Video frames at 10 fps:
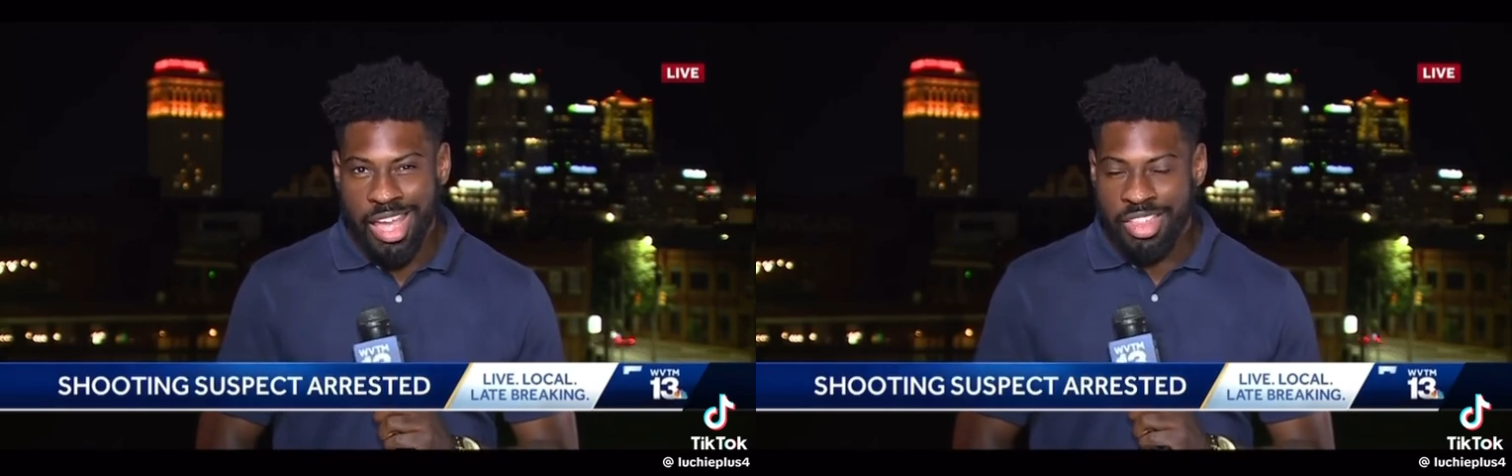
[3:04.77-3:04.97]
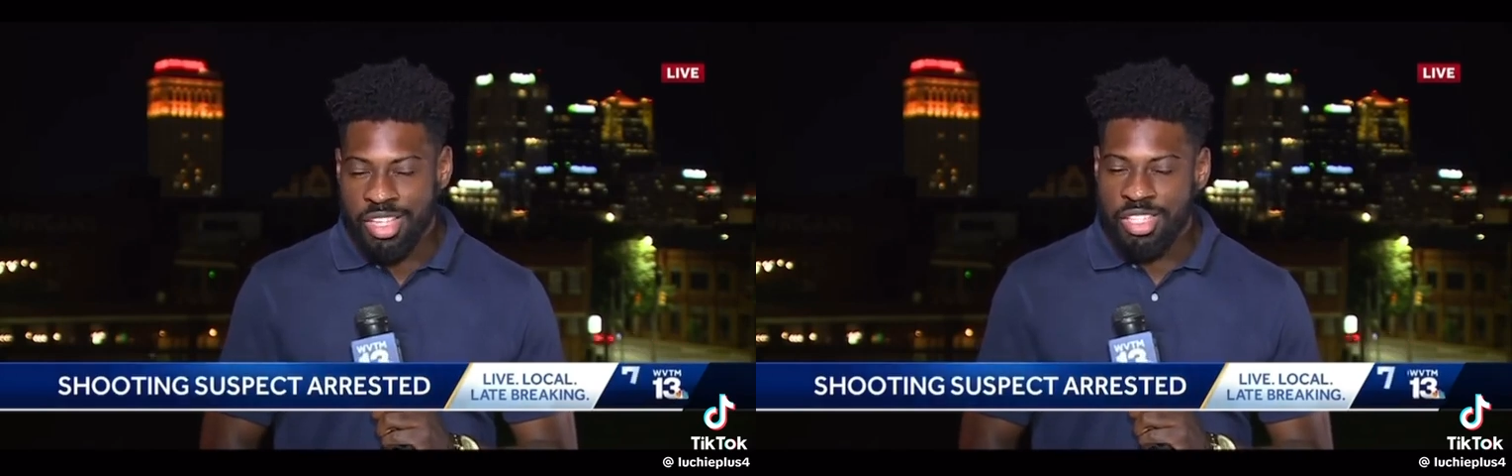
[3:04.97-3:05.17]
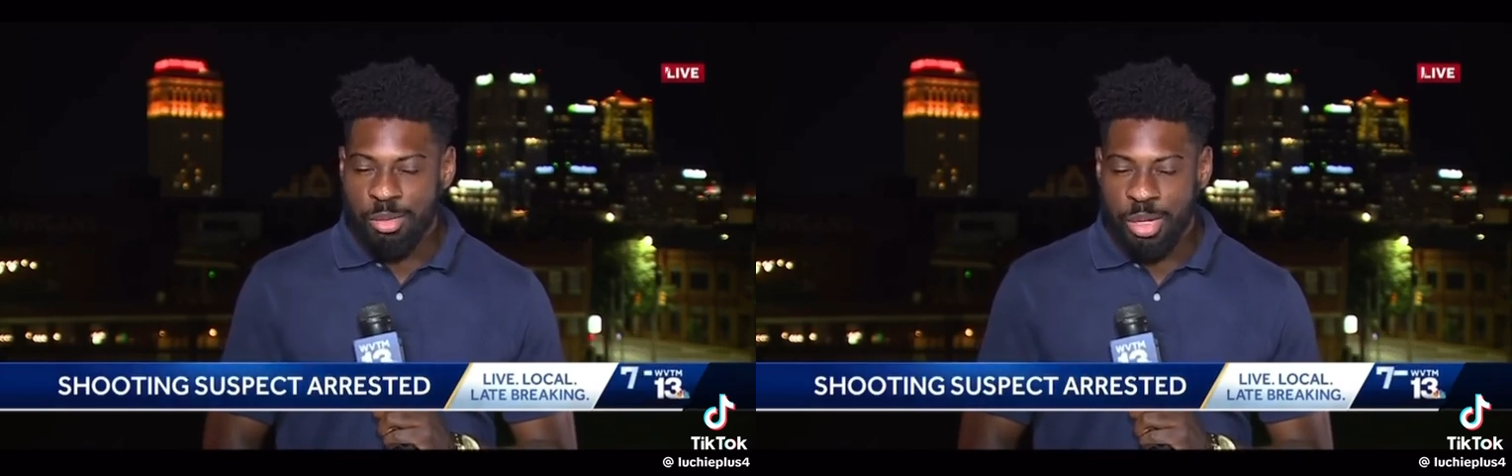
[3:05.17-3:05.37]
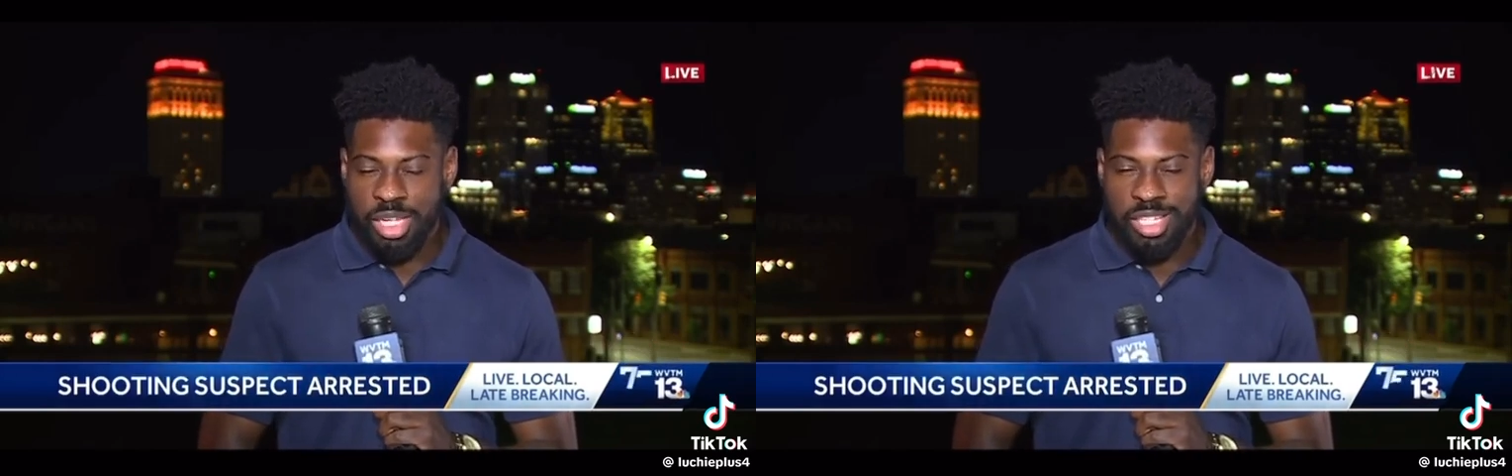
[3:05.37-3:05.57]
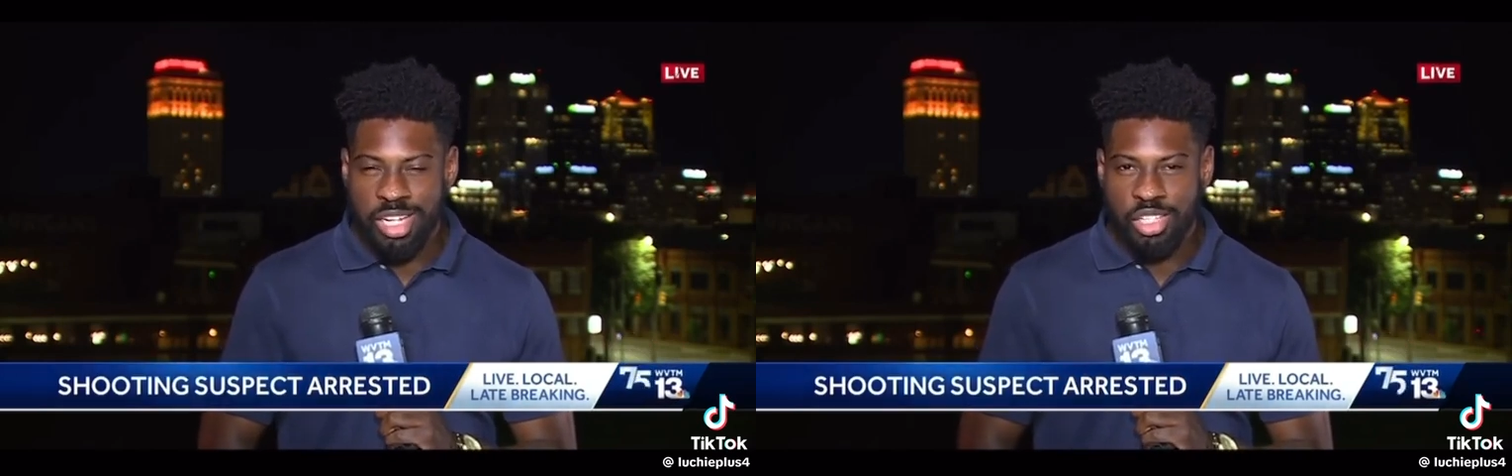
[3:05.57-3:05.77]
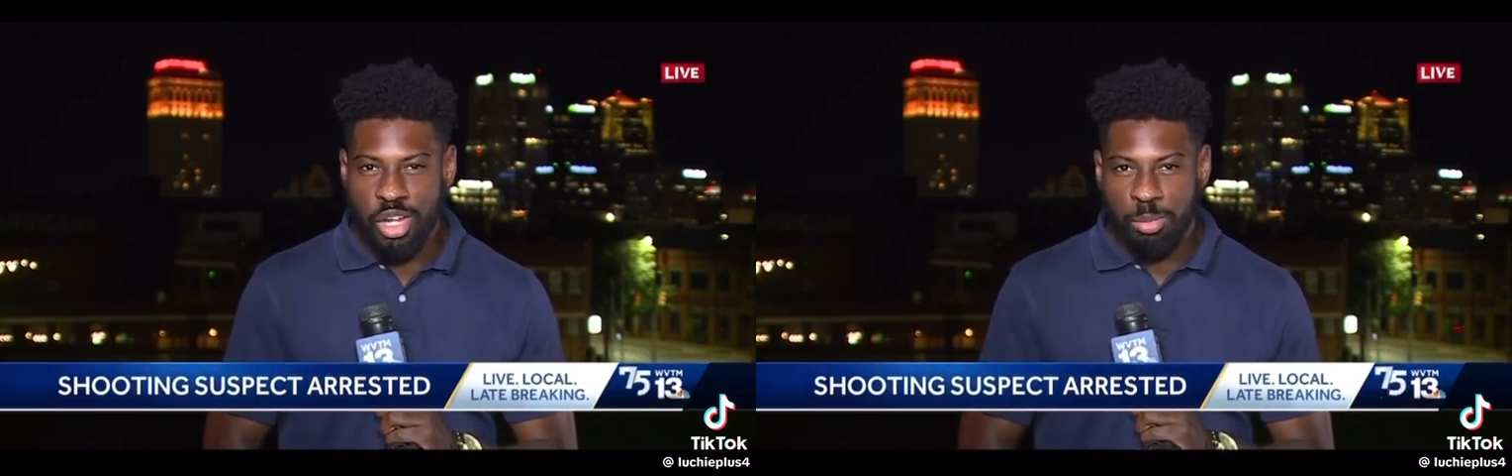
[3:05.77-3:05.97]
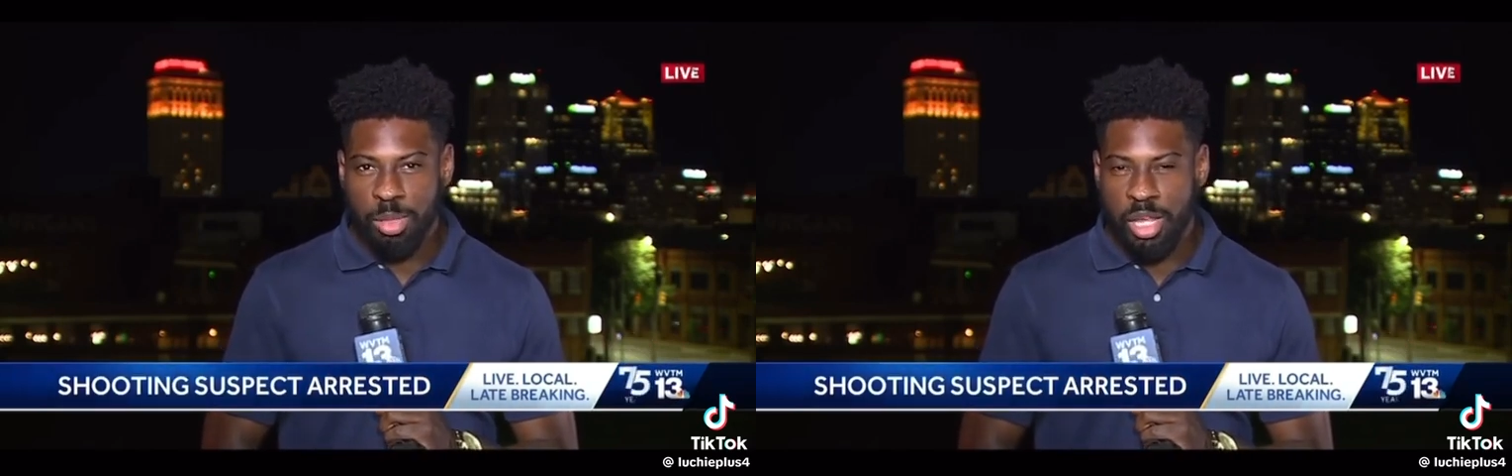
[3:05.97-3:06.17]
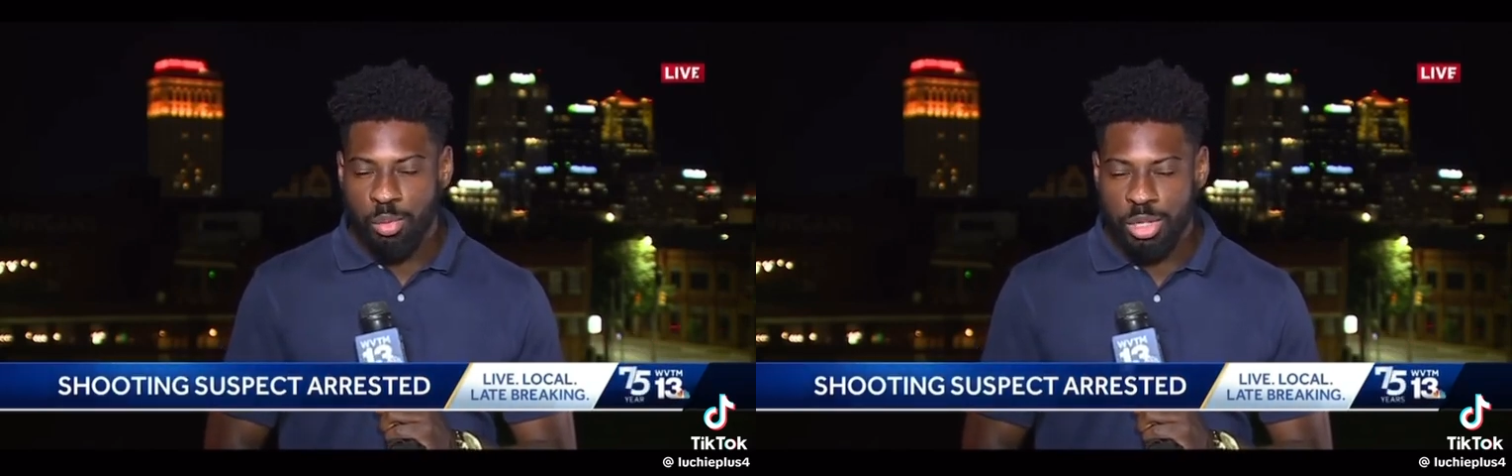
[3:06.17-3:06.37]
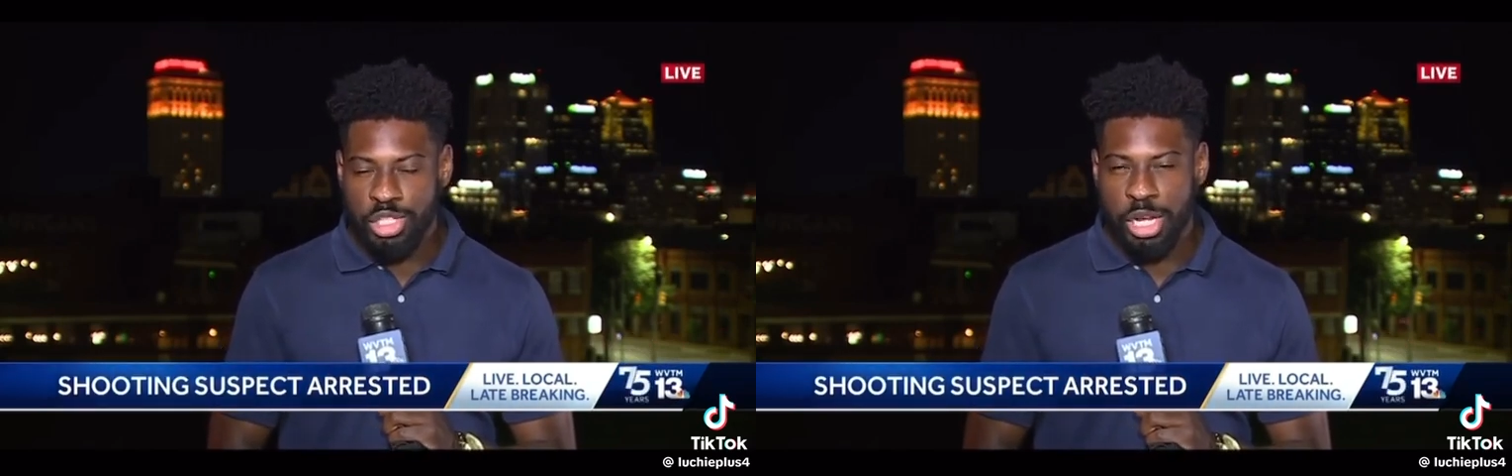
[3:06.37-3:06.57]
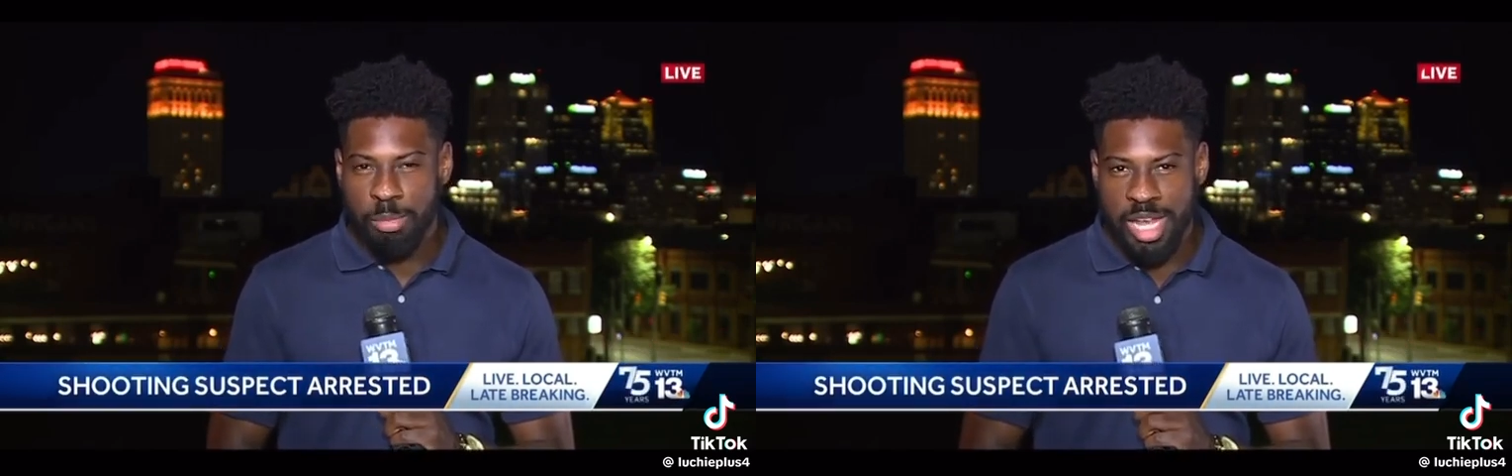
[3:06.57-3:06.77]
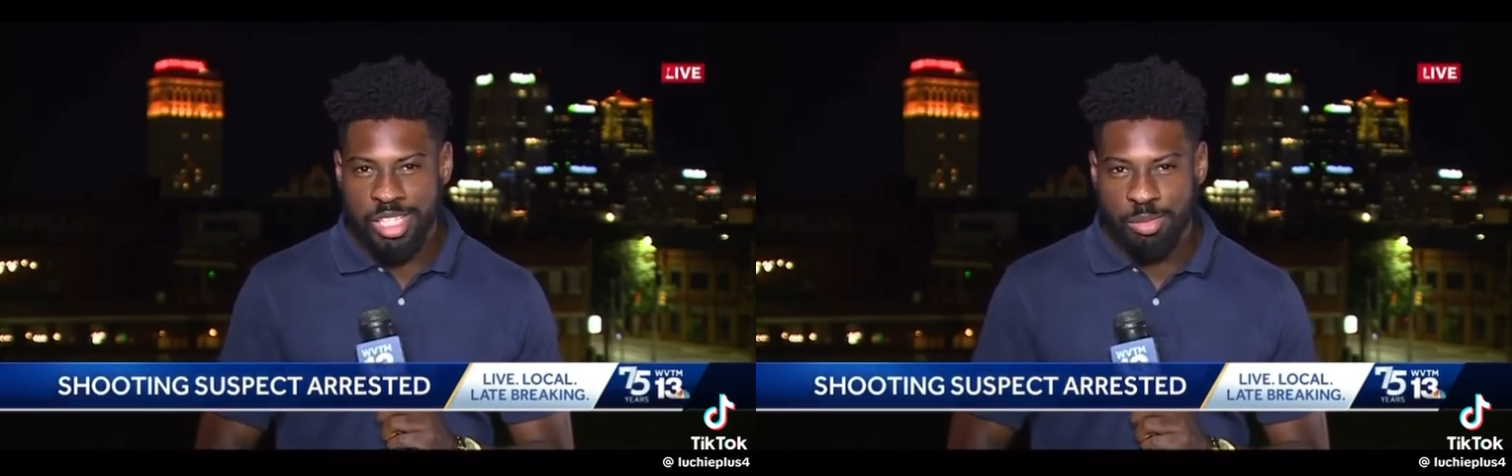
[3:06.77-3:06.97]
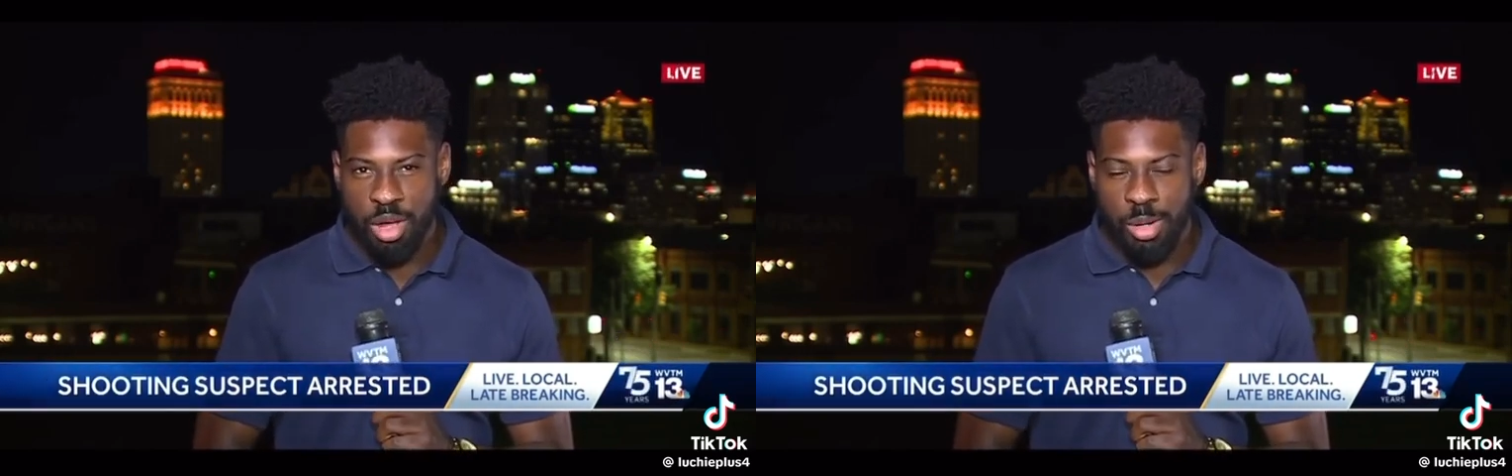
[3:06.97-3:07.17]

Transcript: And this summer, he's going to start playing wheelchair basketball,